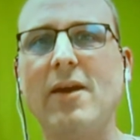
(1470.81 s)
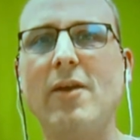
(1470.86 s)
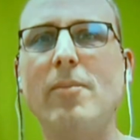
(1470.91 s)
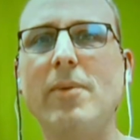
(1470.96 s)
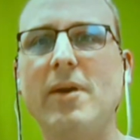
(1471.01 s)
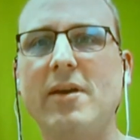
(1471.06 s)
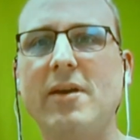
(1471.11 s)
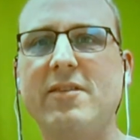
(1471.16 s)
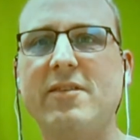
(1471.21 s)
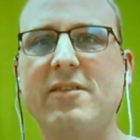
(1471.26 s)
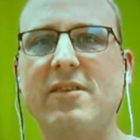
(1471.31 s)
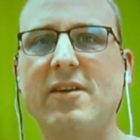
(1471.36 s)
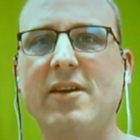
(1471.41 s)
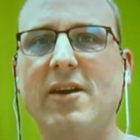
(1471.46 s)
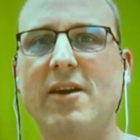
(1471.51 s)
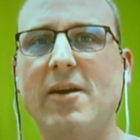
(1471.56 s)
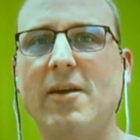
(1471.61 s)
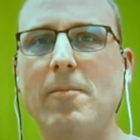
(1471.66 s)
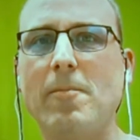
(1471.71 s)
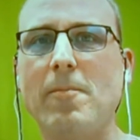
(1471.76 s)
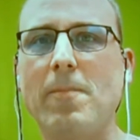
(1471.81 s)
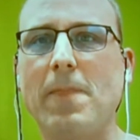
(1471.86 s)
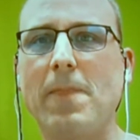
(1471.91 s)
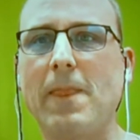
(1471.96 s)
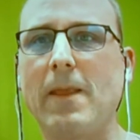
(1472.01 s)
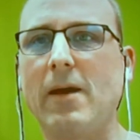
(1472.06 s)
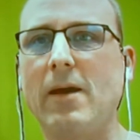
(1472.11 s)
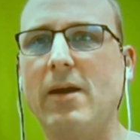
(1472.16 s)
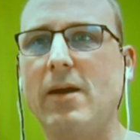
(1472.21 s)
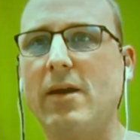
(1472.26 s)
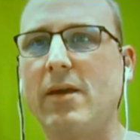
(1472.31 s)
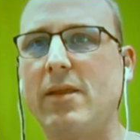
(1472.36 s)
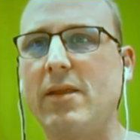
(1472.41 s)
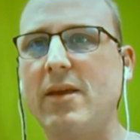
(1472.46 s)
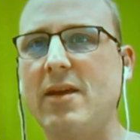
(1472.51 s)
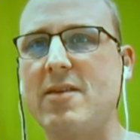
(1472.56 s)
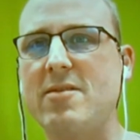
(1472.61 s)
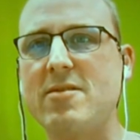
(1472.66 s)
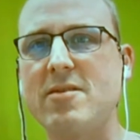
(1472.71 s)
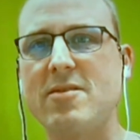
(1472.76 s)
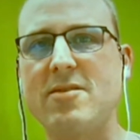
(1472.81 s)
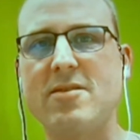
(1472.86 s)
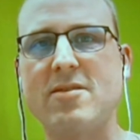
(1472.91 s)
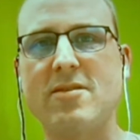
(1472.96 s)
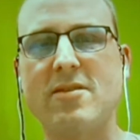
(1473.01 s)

But um, uh, the essence